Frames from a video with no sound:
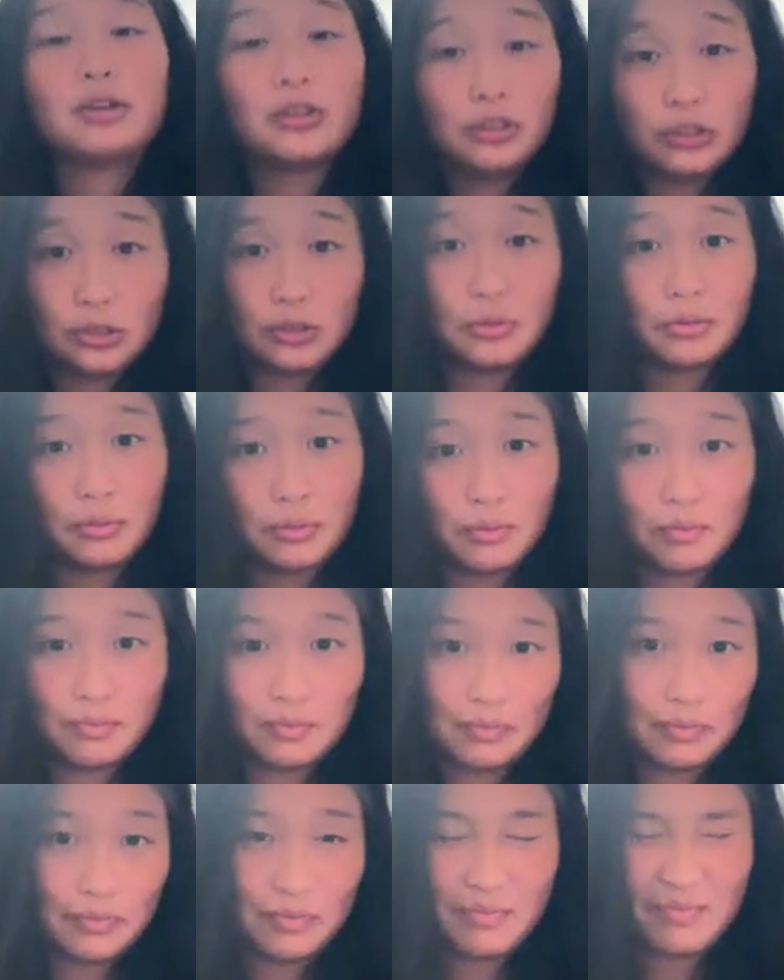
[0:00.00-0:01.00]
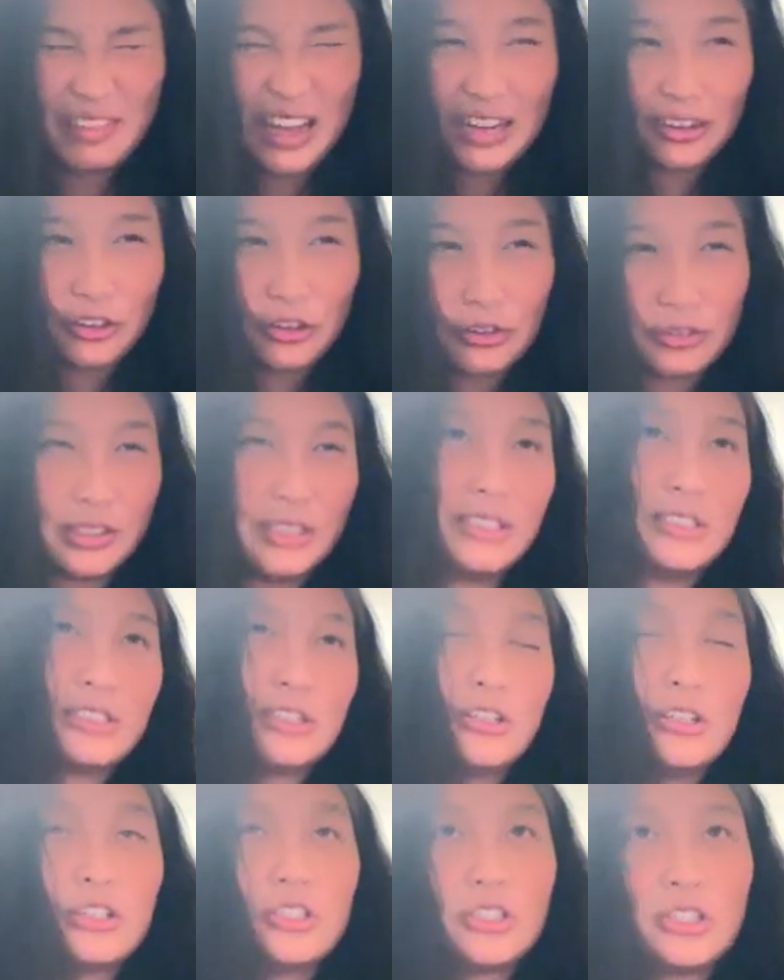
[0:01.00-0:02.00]
to do medical
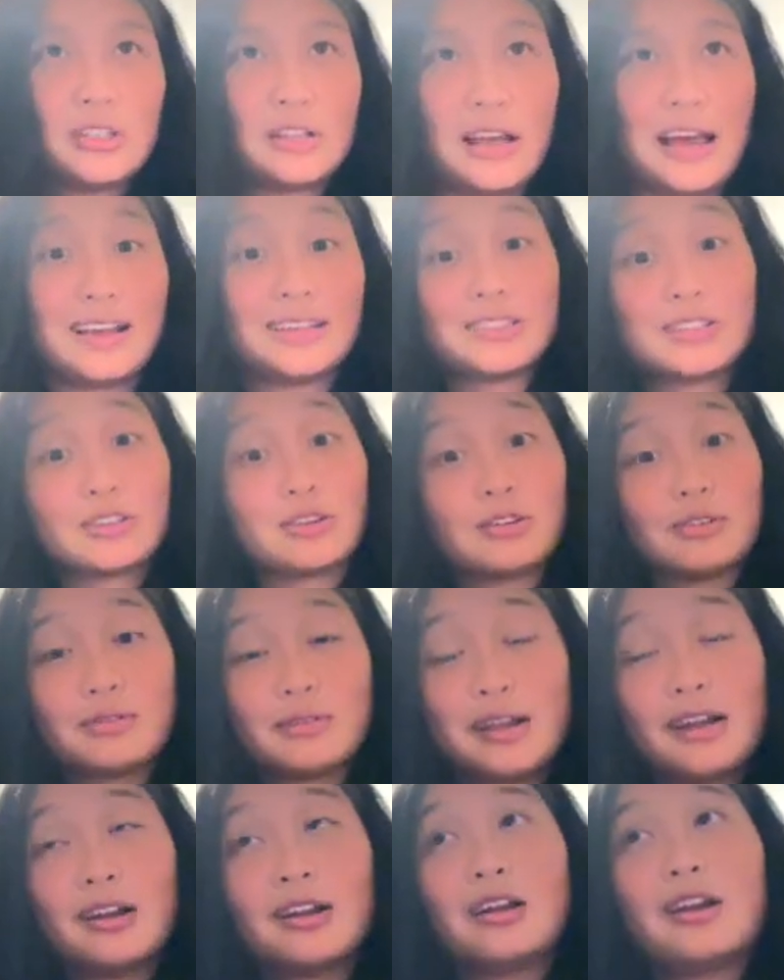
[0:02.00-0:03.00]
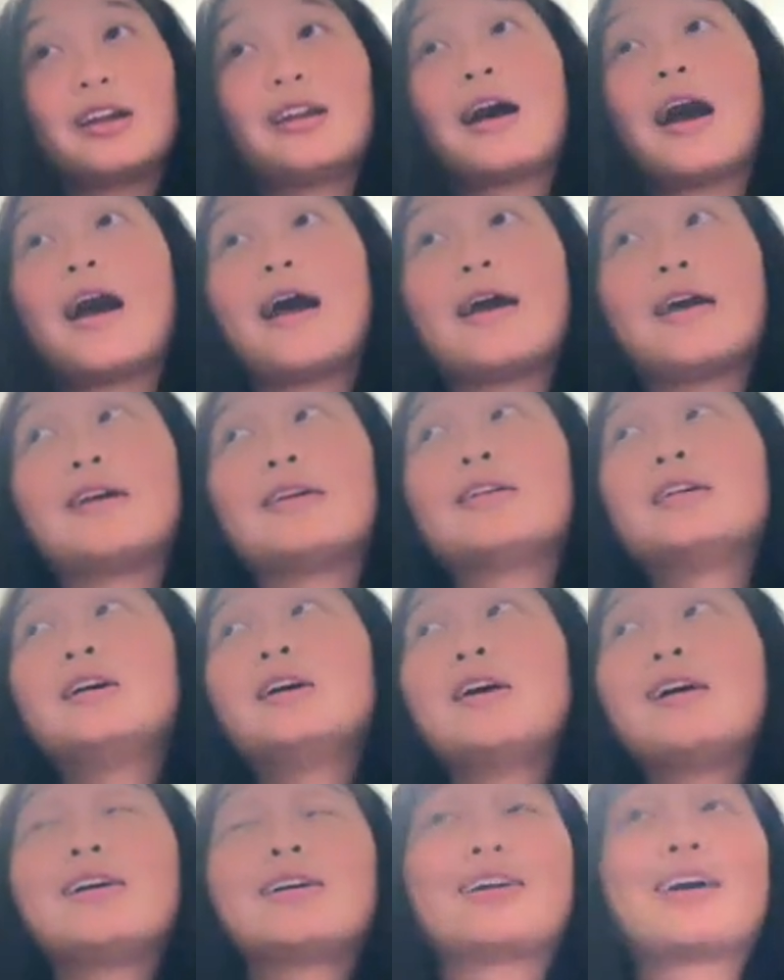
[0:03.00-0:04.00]
research as a career, and I
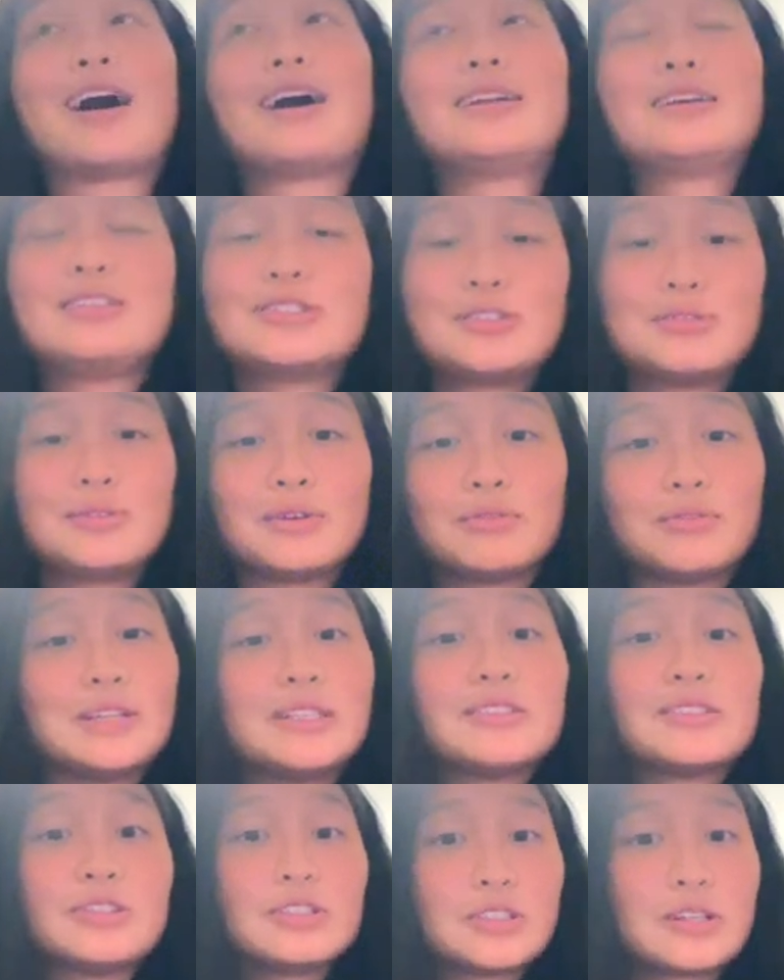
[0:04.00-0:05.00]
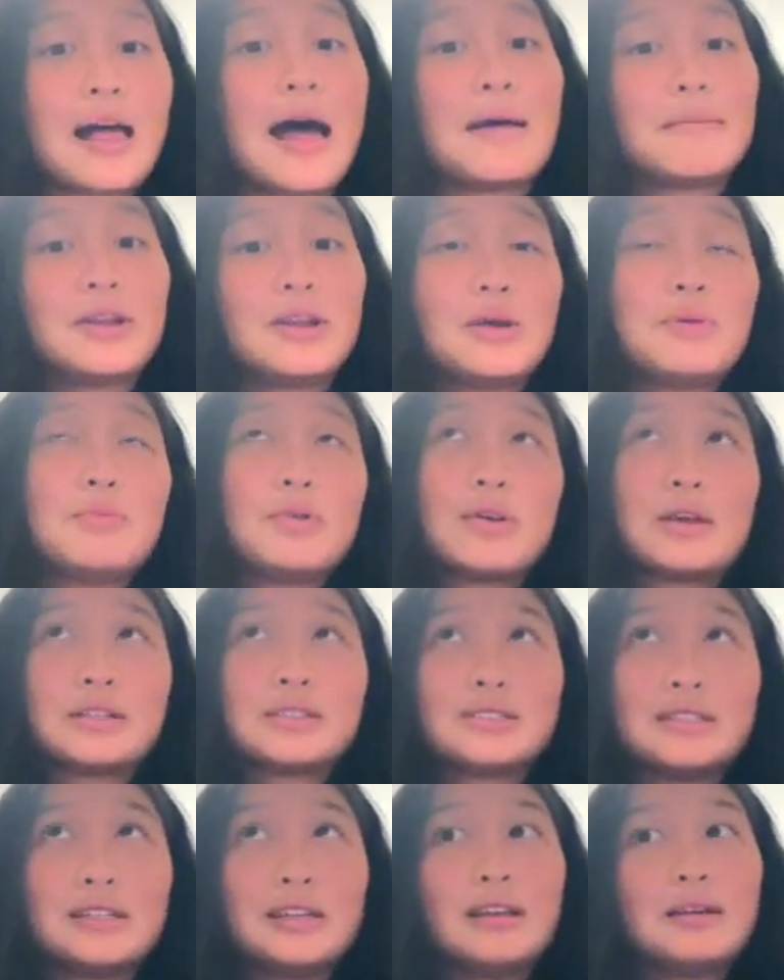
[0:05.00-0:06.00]
got into a research lab at
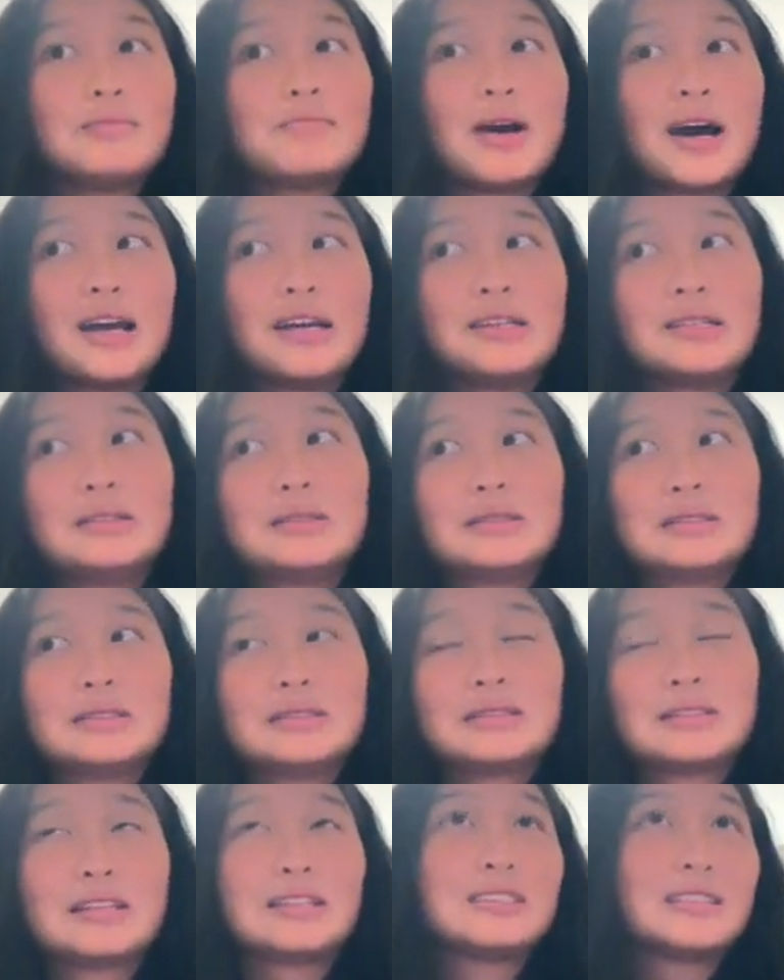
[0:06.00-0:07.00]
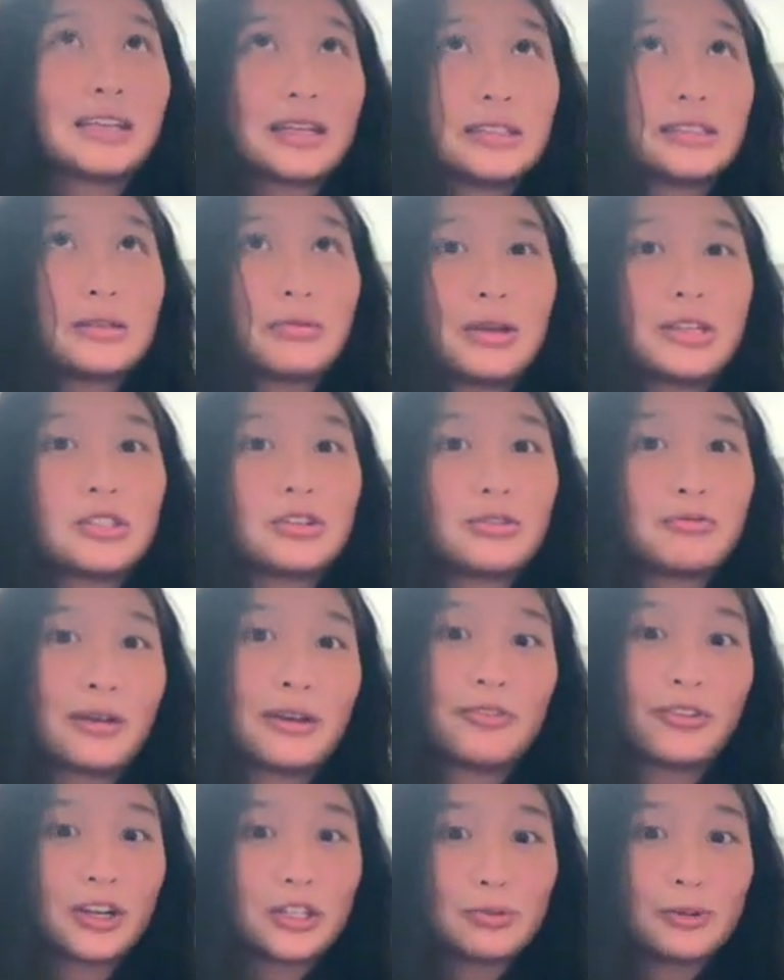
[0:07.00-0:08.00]
MUSC the second semester of my
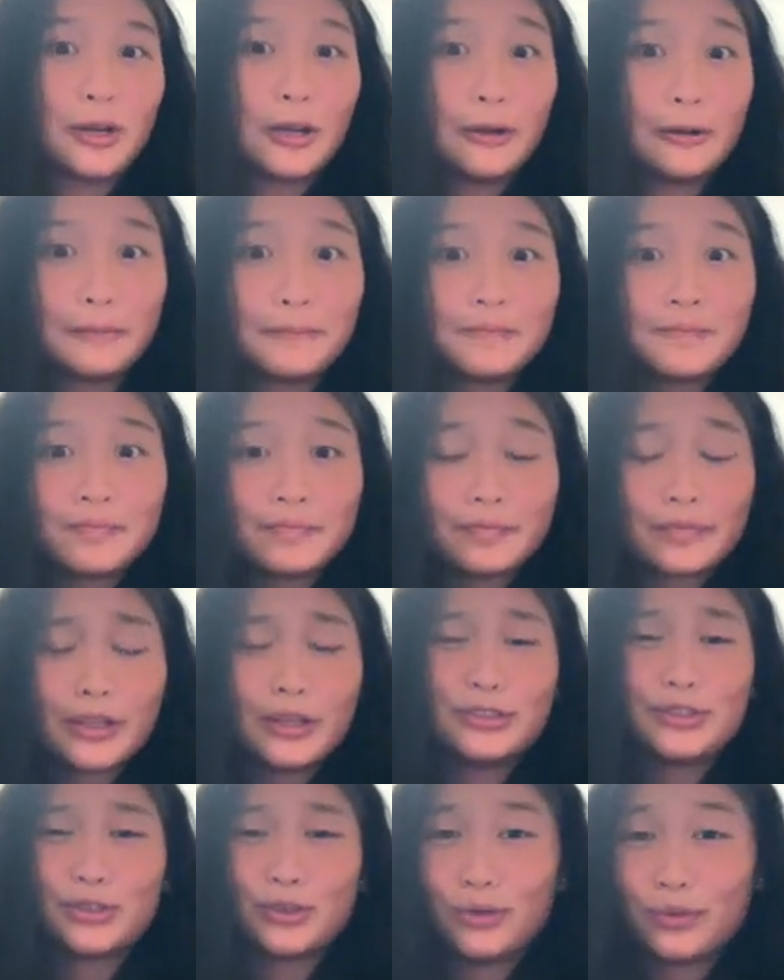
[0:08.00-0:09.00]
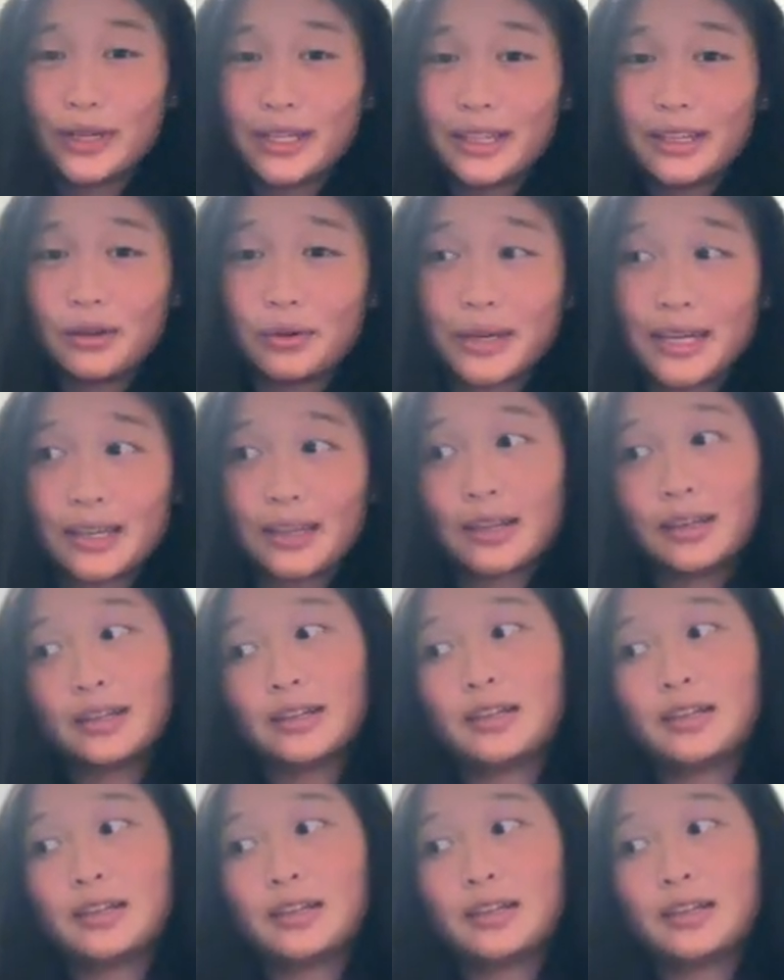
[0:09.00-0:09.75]
freshman year, so really quick,